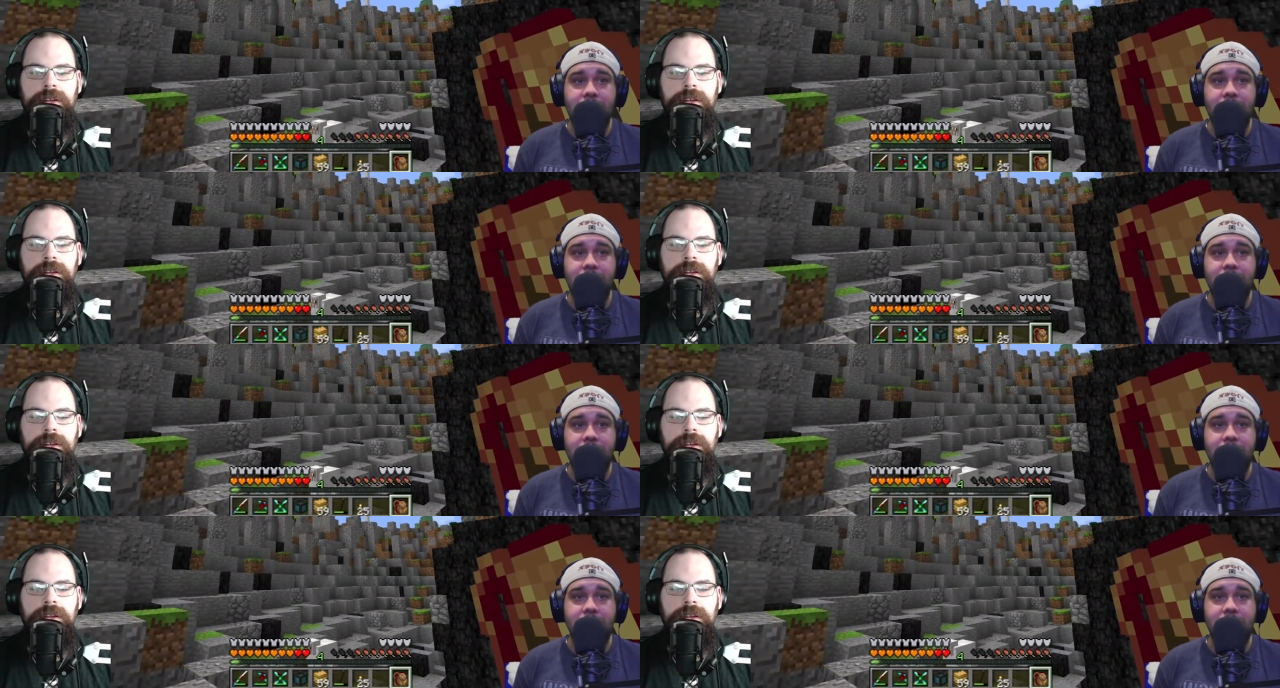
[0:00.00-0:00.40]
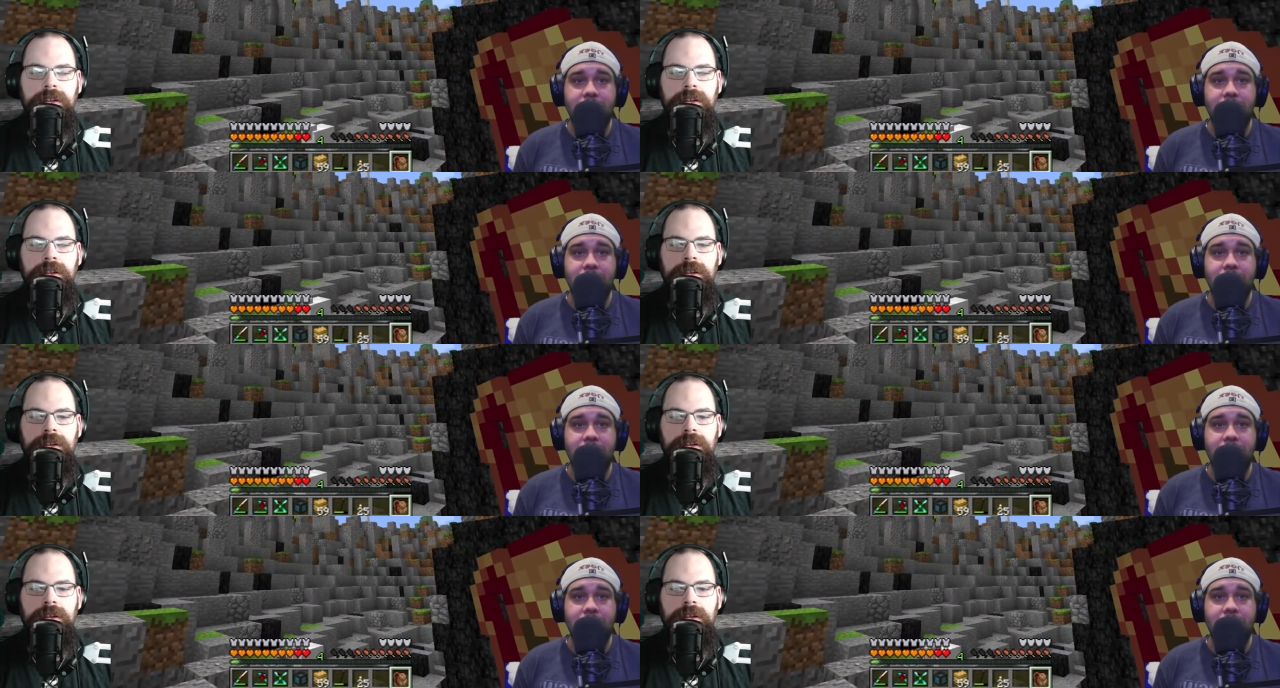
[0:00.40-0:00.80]

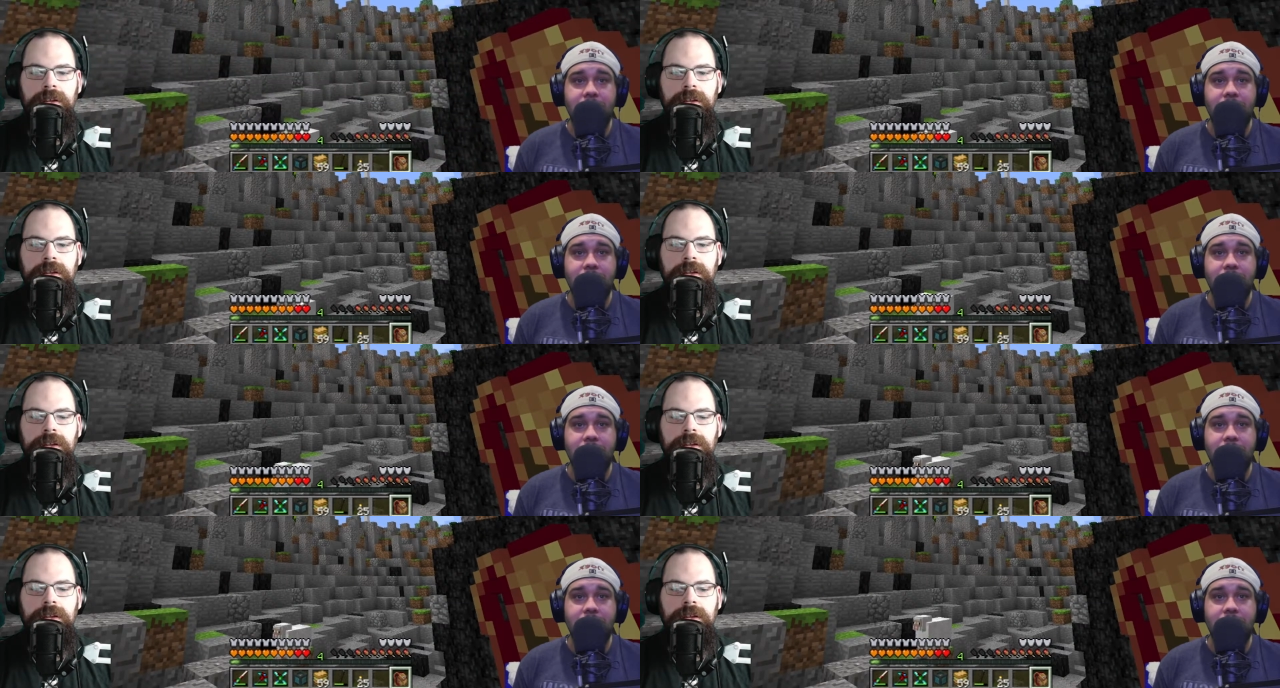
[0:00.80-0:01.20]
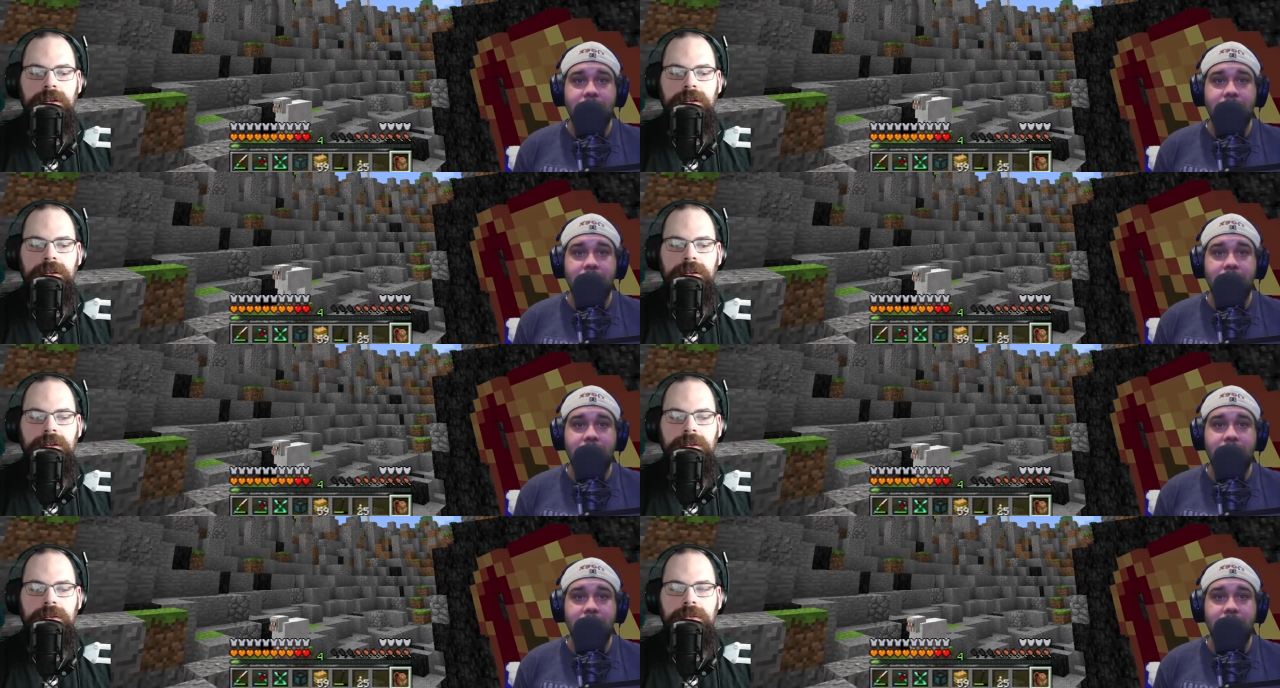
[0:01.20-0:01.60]

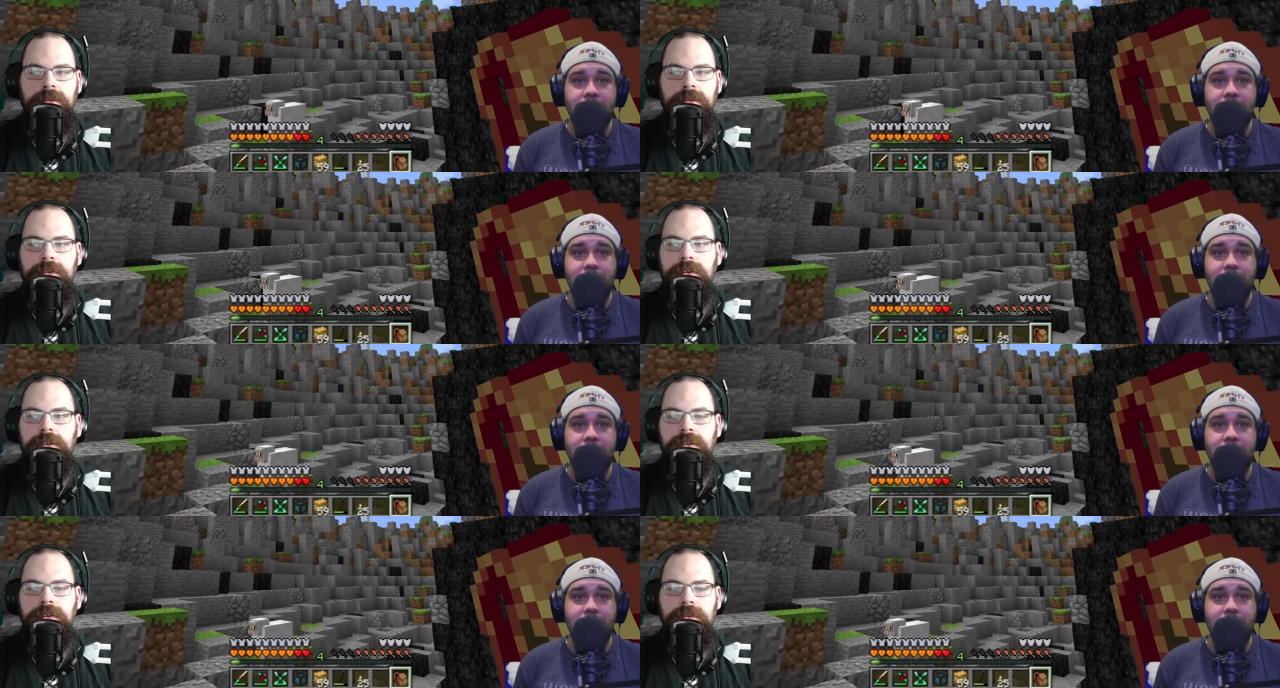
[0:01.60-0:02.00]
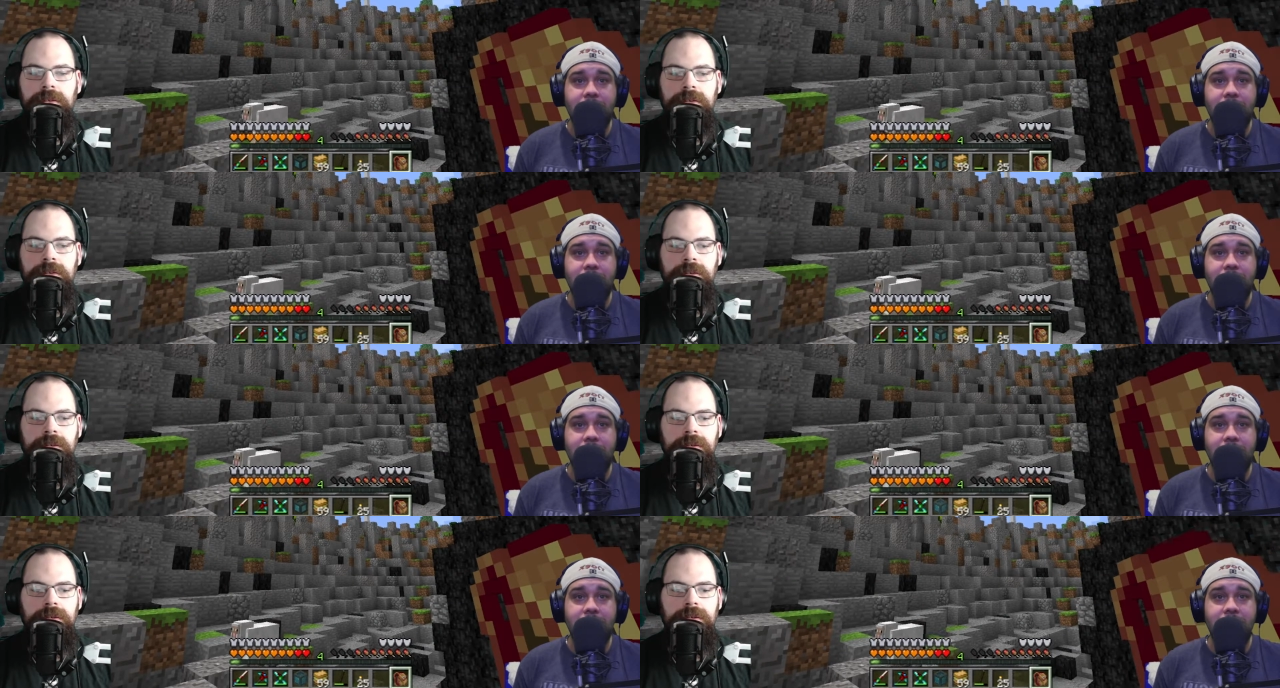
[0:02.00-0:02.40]
Nobody speaks.